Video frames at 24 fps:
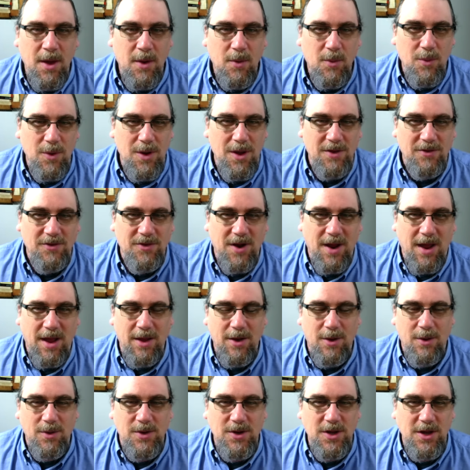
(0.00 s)
Reason
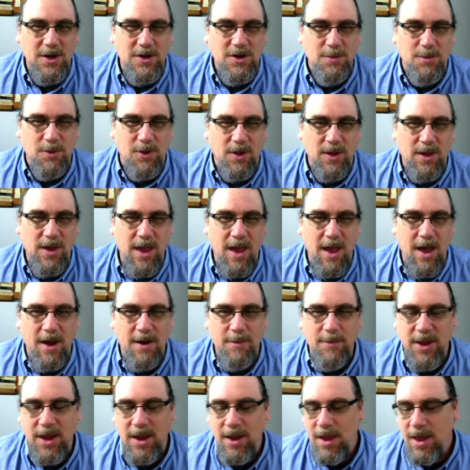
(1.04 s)
I O Teachable
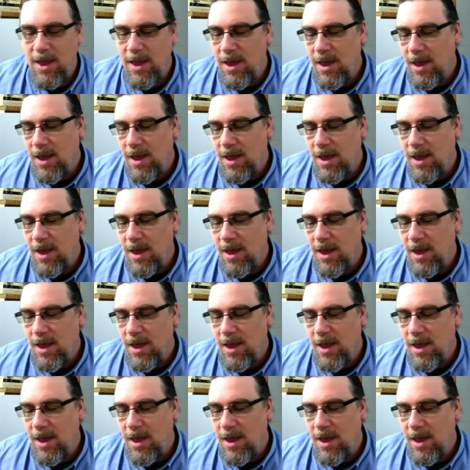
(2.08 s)
Academy.